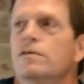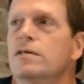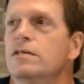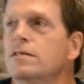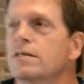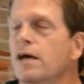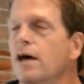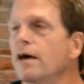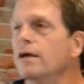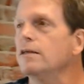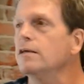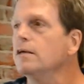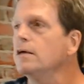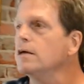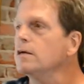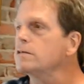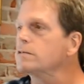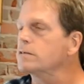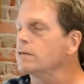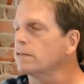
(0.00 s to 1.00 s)
the side
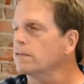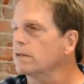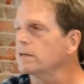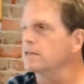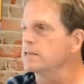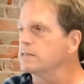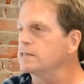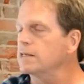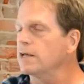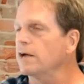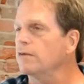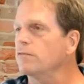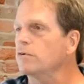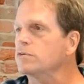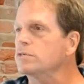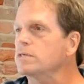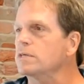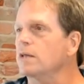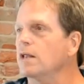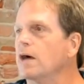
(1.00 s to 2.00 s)
so that it's ever
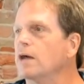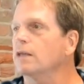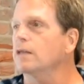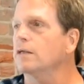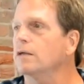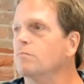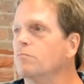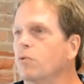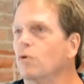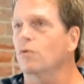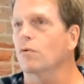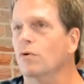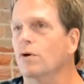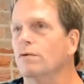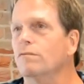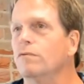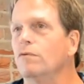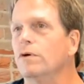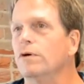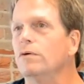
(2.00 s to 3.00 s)
slightly
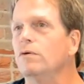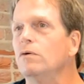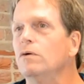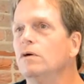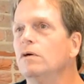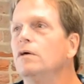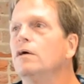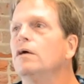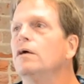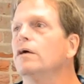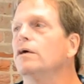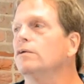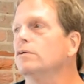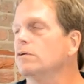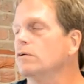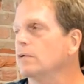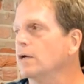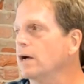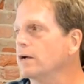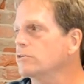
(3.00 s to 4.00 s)
peripheral and
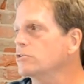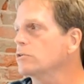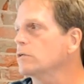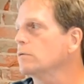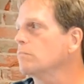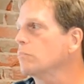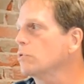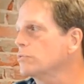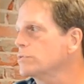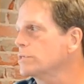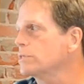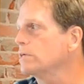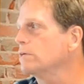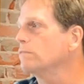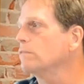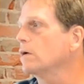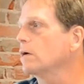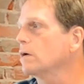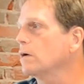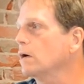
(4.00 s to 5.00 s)
you'll actually perceive
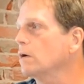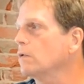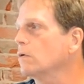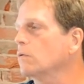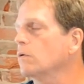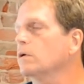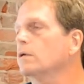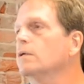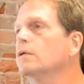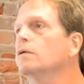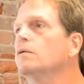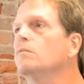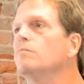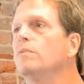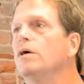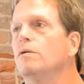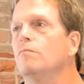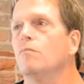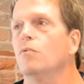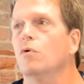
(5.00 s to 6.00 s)
the color a little
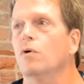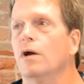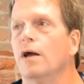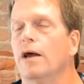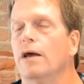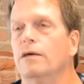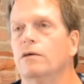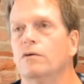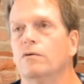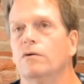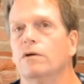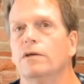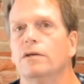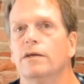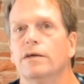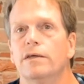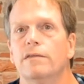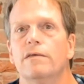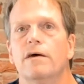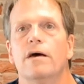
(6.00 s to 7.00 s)
bit more
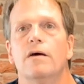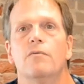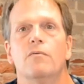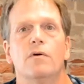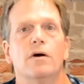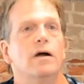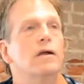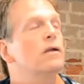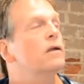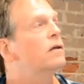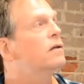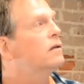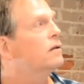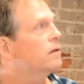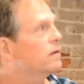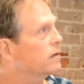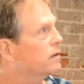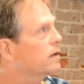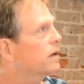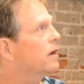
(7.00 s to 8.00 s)
accurately that way.
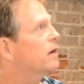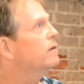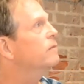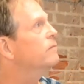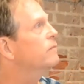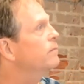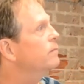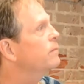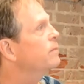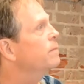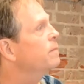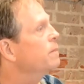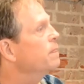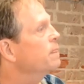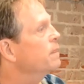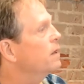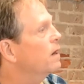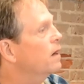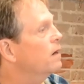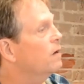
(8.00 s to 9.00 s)
Okay.
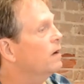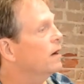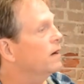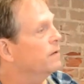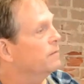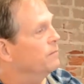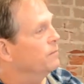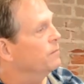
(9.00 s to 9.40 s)
All right.